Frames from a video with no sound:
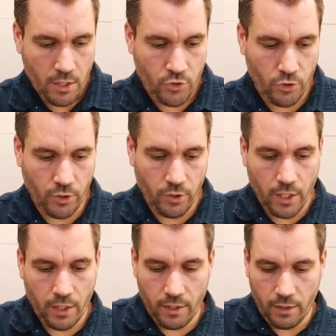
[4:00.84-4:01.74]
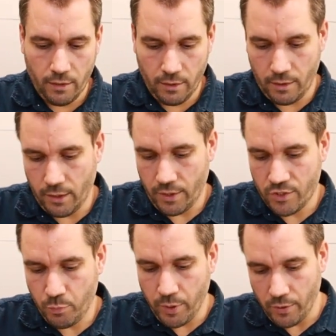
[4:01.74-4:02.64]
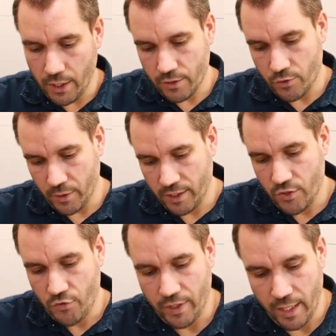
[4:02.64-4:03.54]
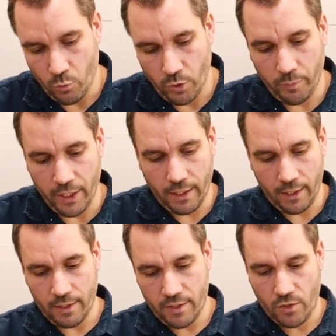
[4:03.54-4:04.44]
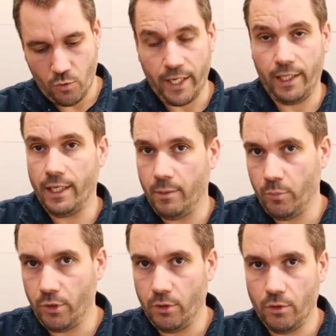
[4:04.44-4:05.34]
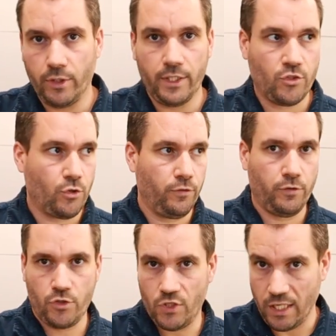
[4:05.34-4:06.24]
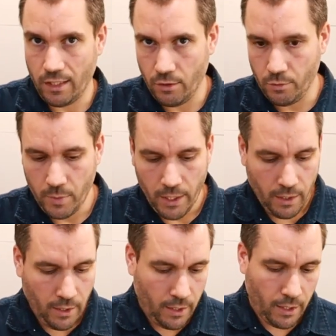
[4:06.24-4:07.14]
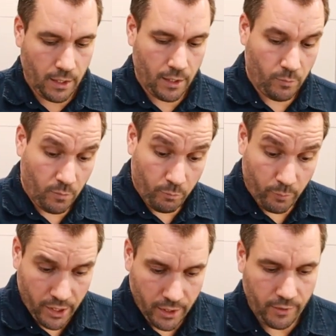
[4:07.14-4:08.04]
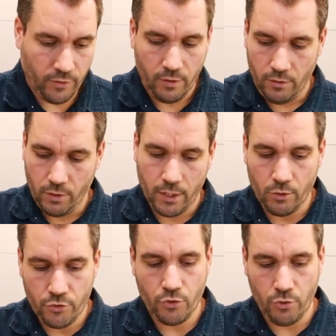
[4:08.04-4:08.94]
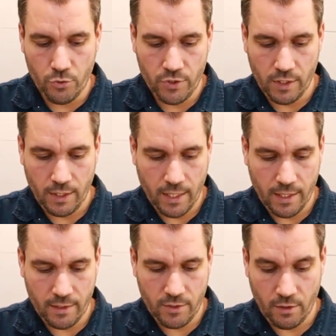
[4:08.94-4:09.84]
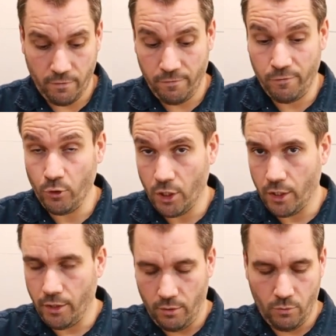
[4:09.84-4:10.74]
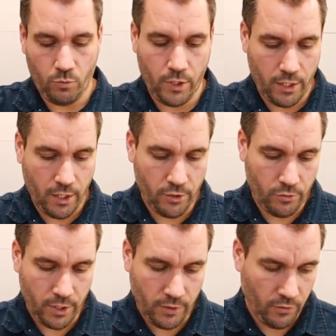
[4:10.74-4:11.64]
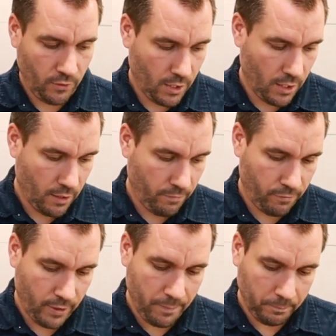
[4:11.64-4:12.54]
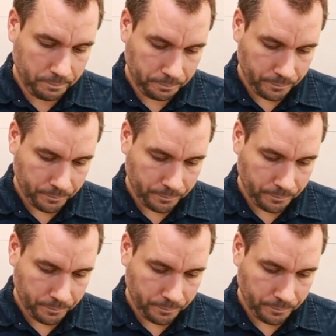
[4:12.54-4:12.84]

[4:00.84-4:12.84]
So their experience with this frame will be that it's quite nimble, or it's good for slalom. But you can also use it as a full-on 100 frame,